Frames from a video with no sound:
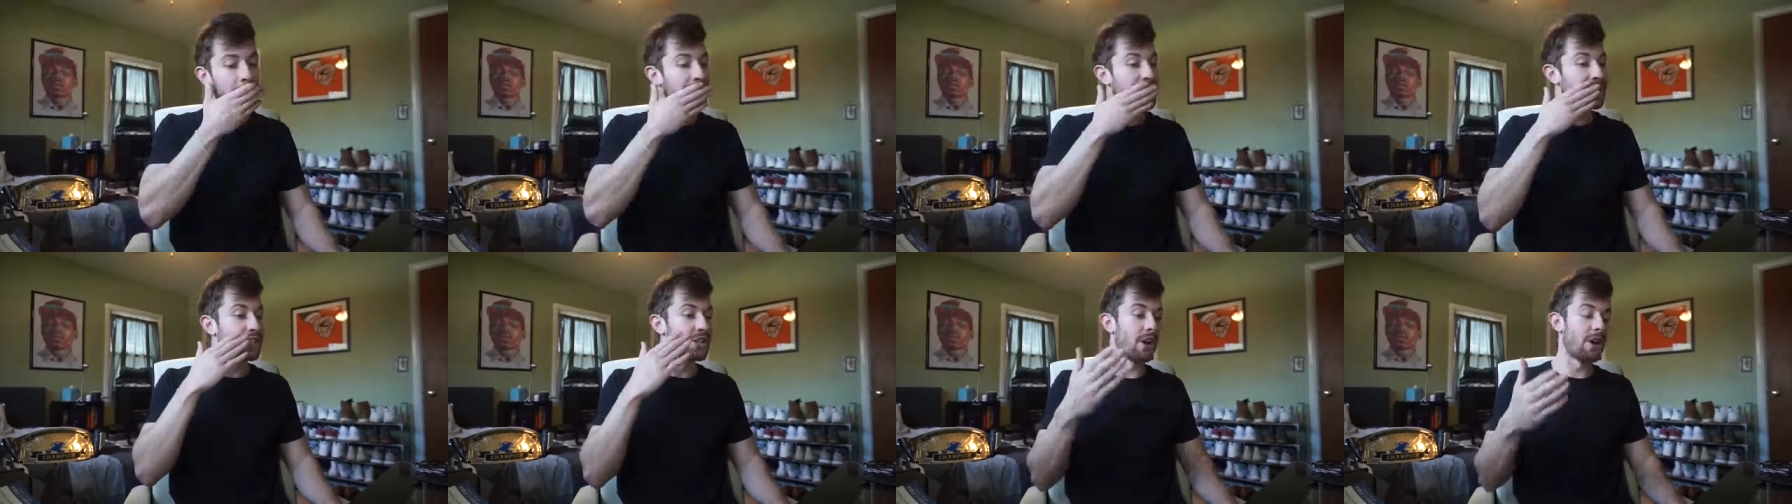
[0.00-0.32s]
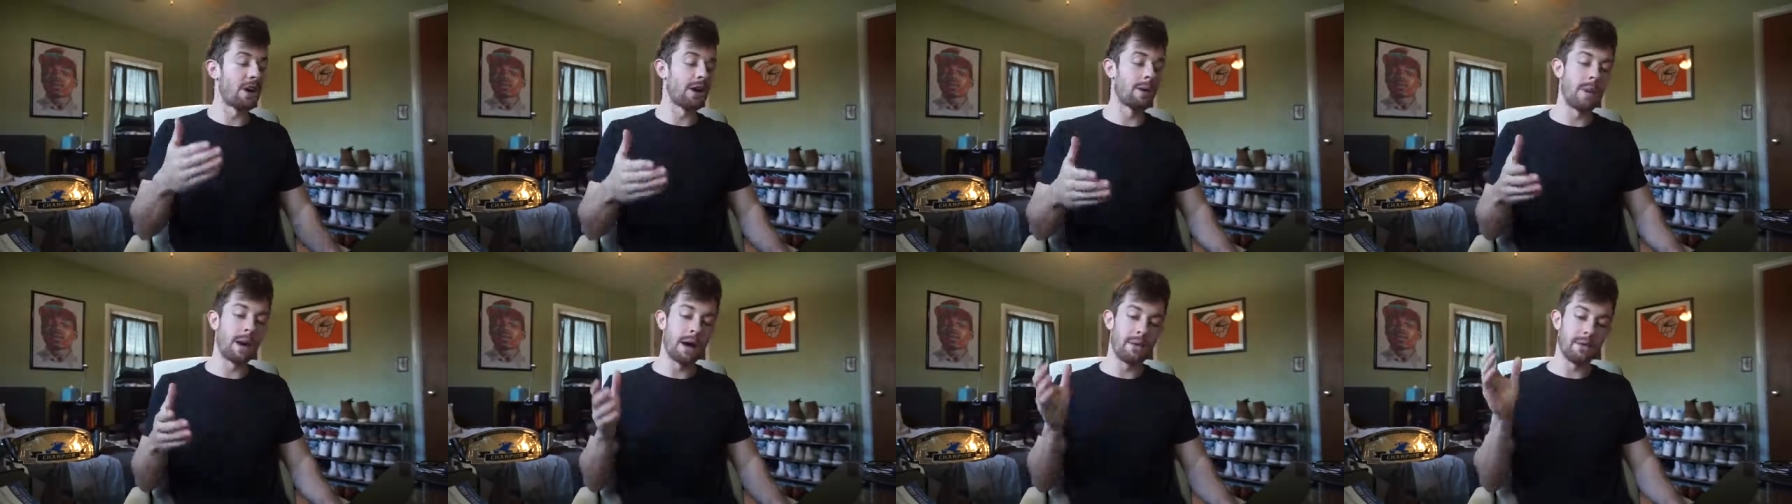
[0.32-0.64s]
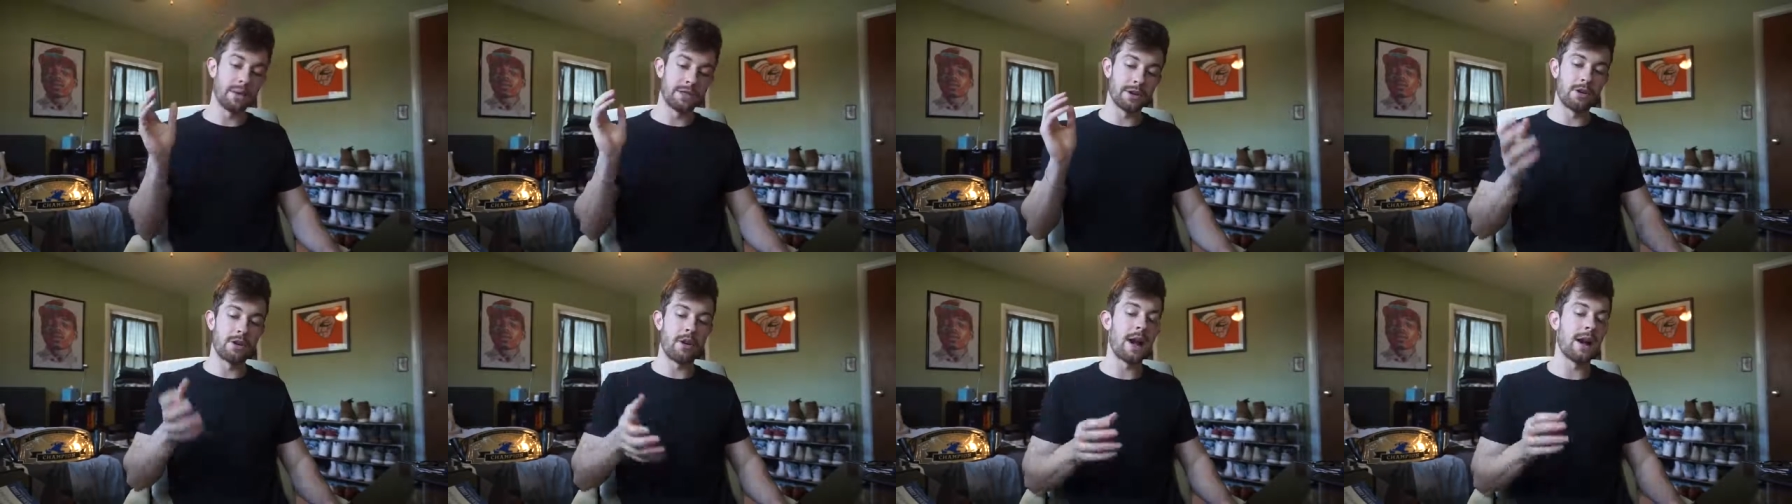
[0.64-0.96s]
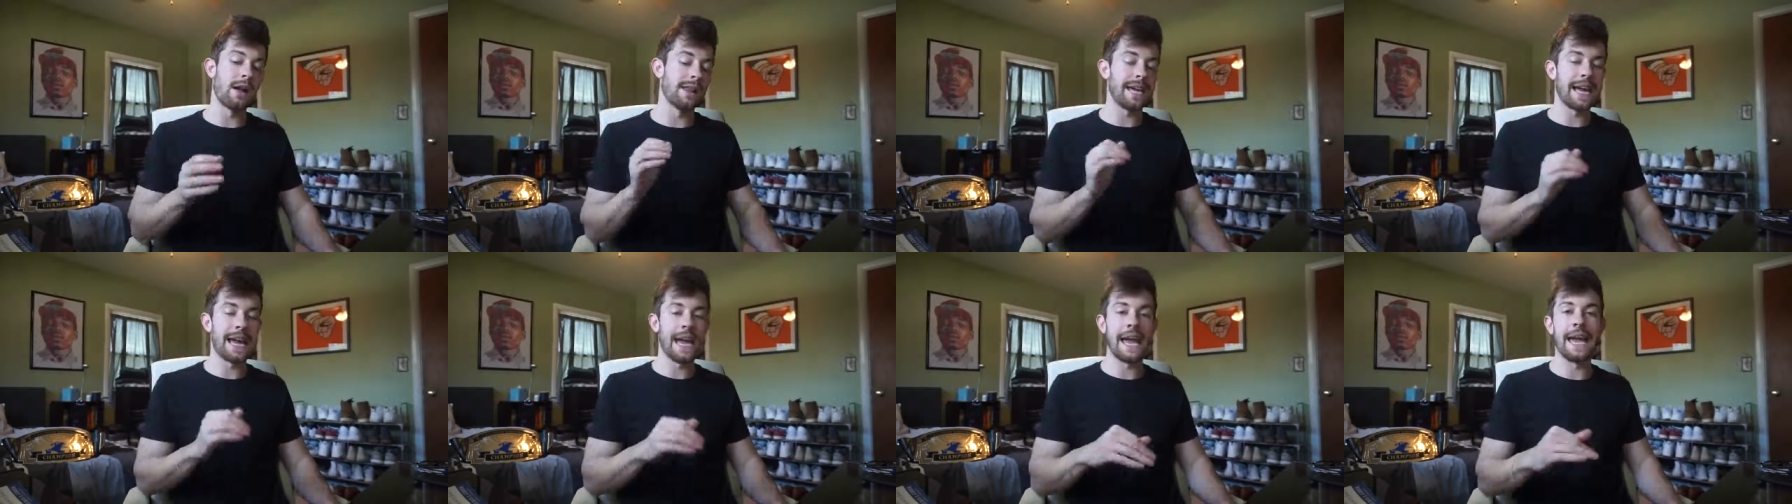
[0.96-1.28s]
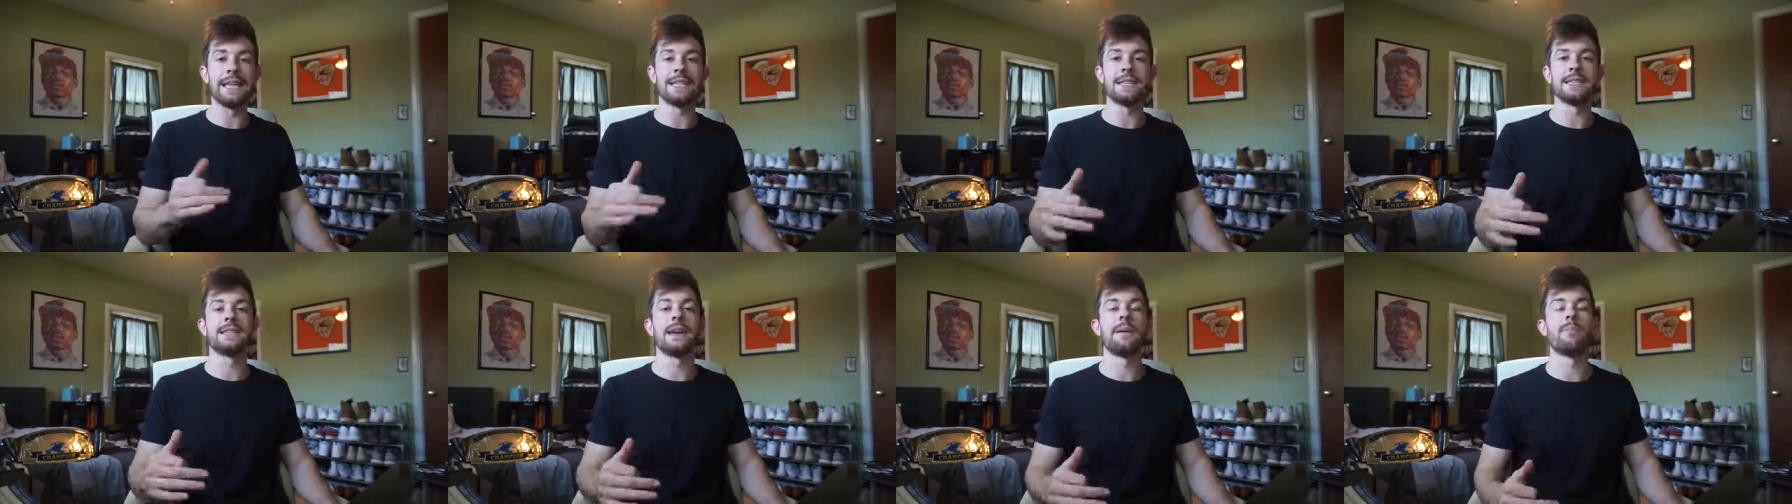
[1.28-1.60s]
we throw out like
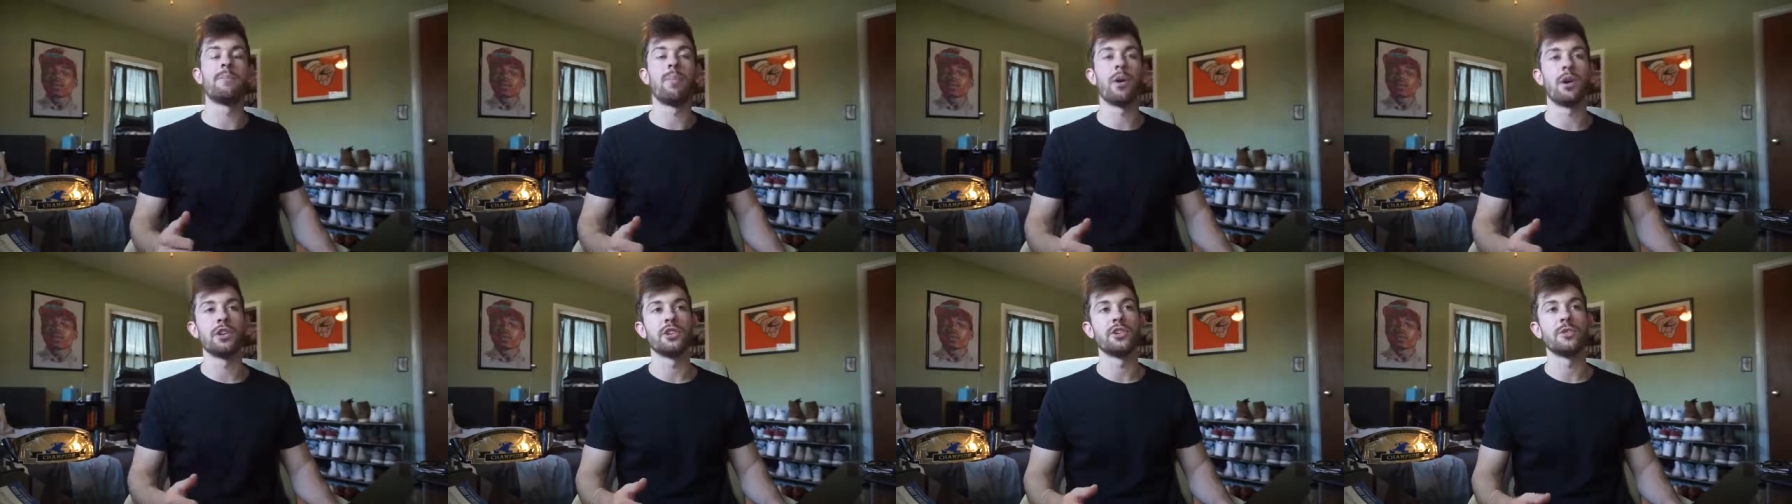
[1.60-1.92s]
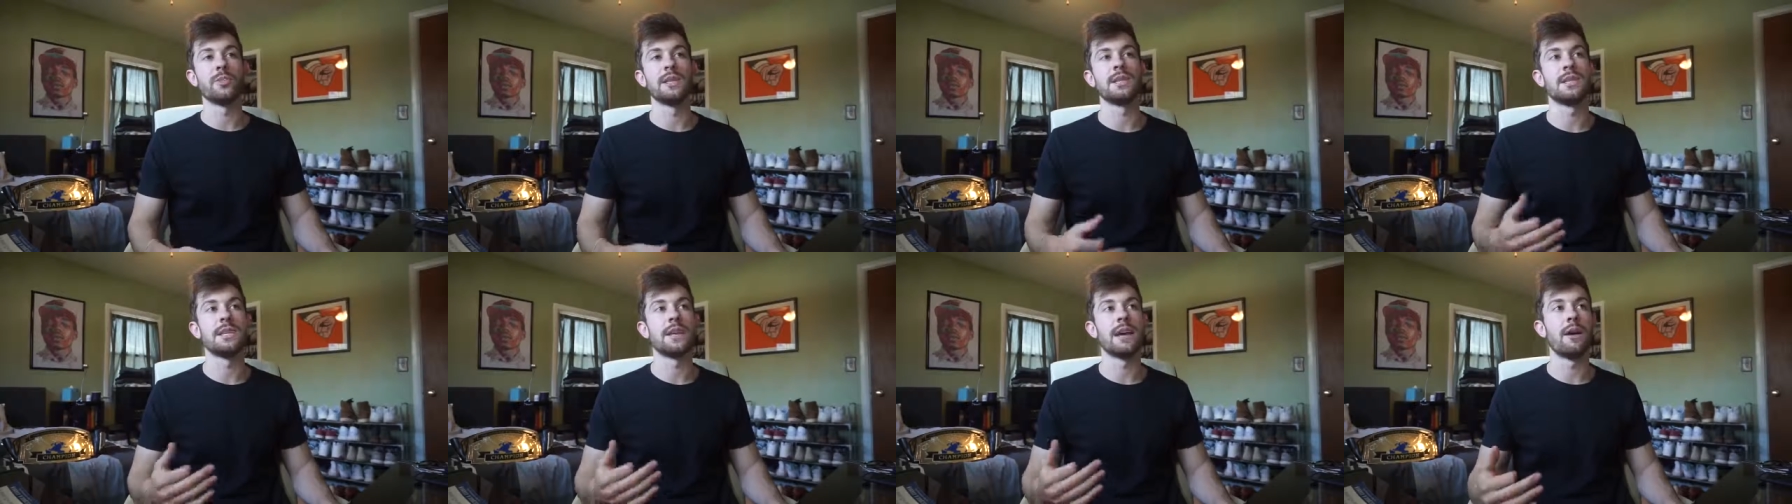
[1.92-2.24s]
8 to 10 punishments